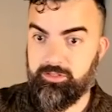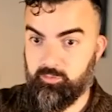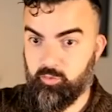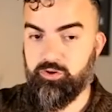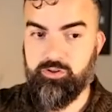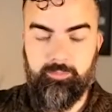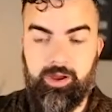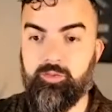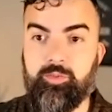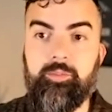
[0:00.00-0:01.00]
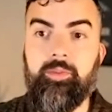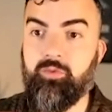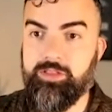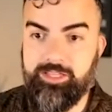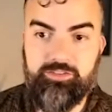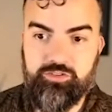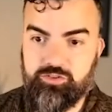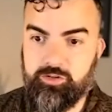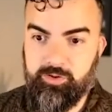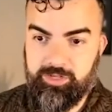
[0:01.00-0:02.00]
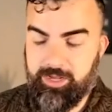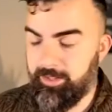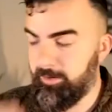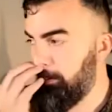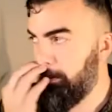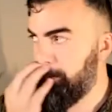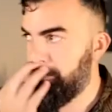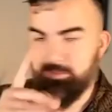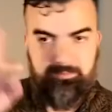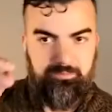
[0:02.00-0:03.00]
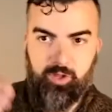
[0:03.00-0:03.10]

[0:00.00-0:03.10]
word in the Bible, but my relationship with God number